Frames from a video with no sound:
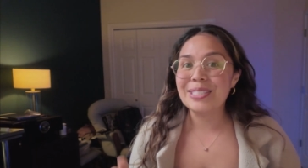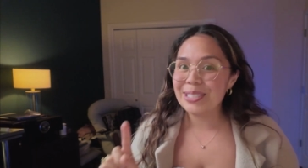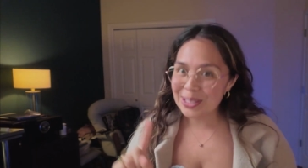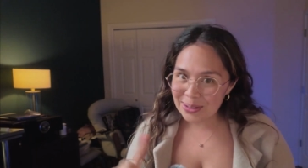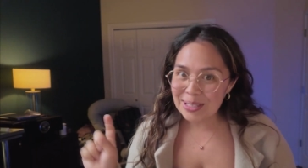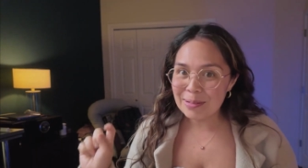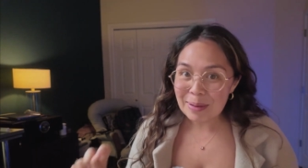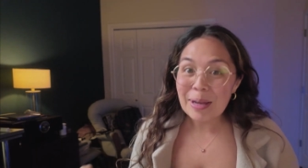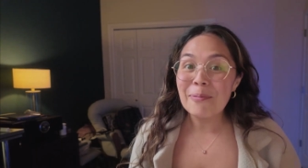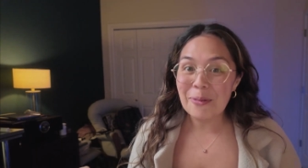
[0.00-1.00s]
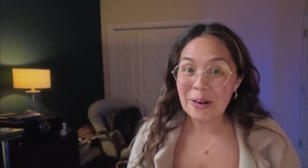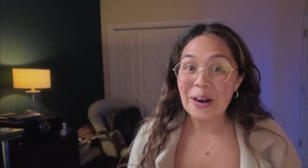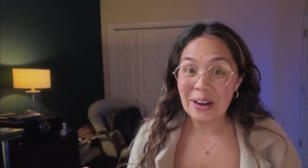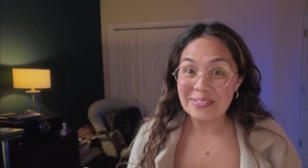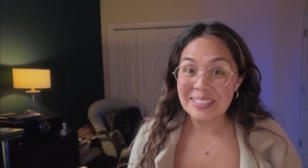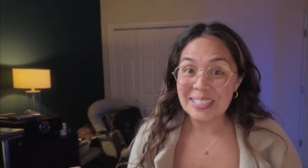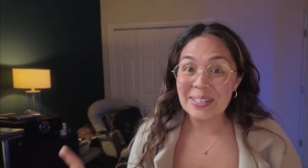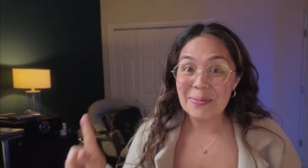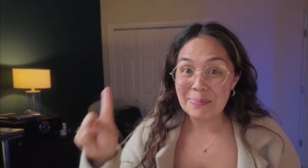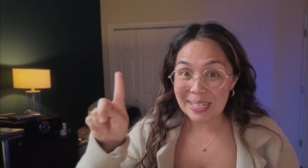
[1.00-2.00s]
which is going to be more
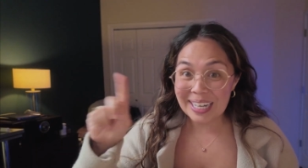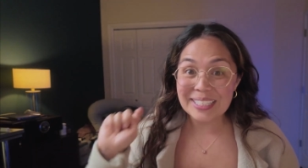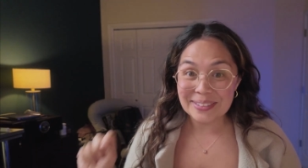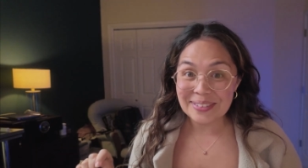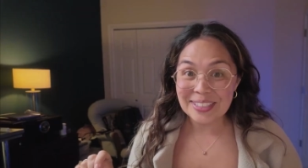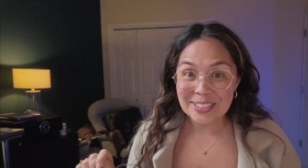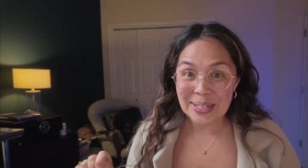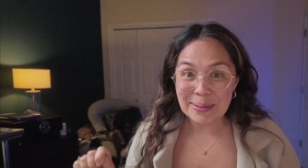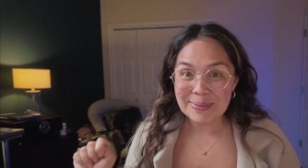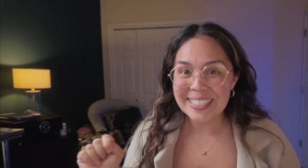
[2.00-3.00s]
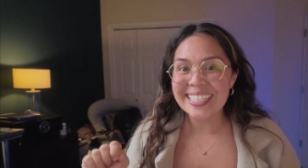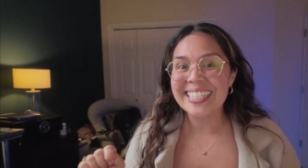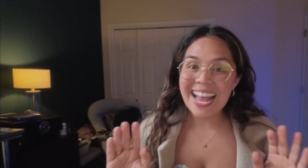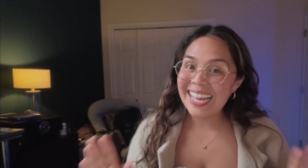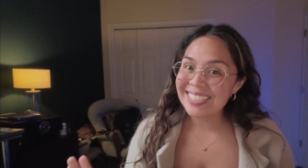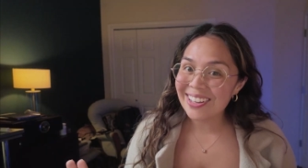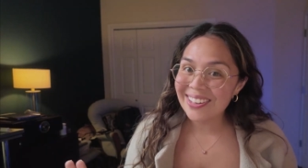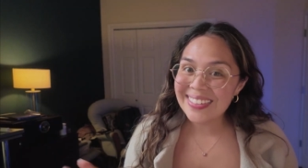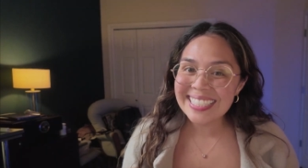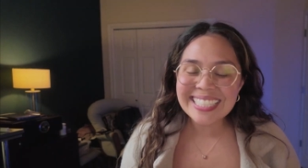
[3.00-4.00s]
often because of Descript. As
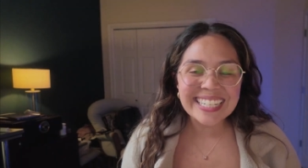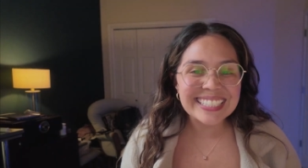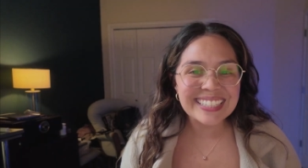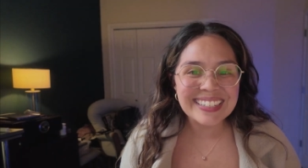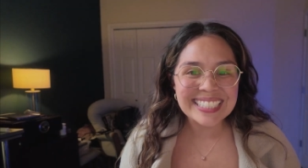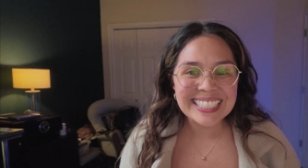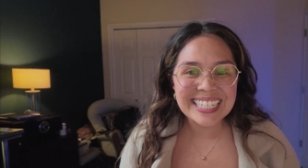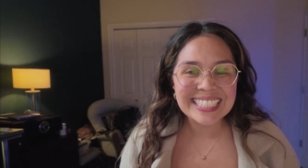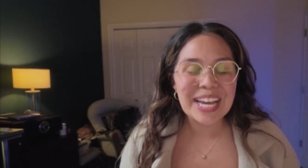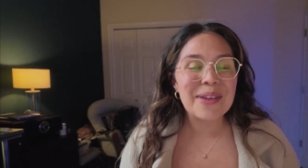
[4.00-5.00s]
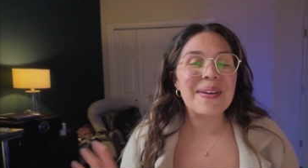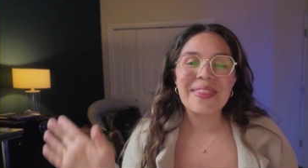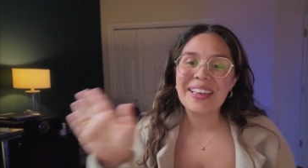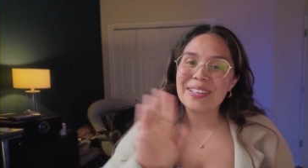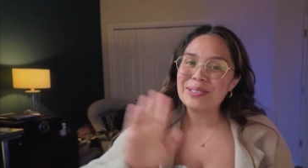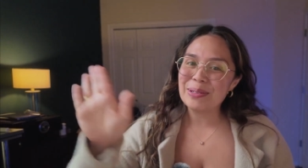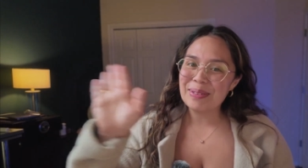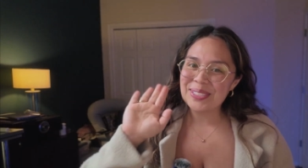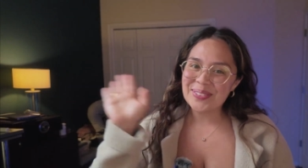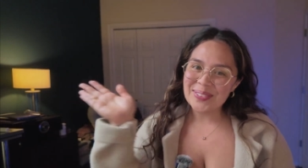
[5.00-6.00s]
always, I'll see you guys next time, and thank you so
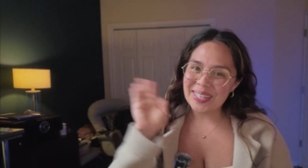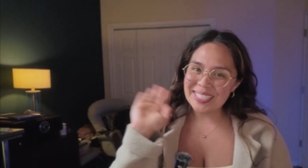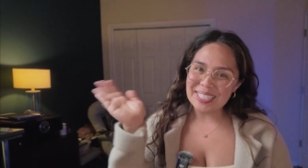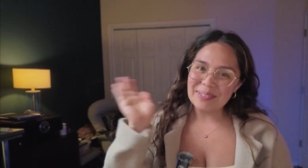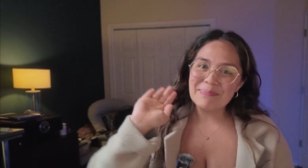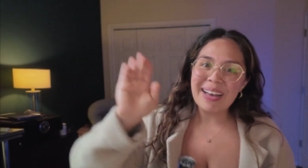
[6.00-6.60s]
much for watching.